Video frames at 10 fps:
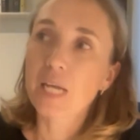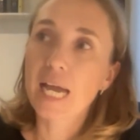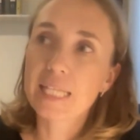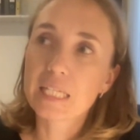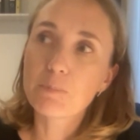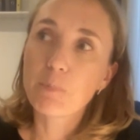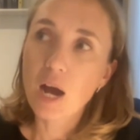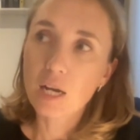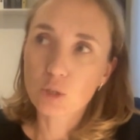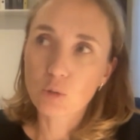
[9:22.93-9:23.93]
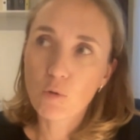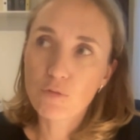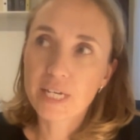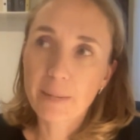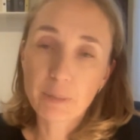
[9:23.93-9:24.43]
And as part
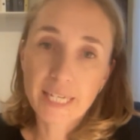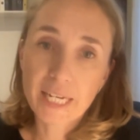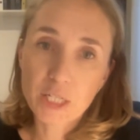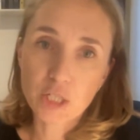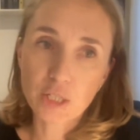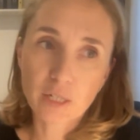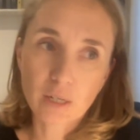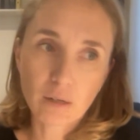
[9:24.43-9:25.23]
of the application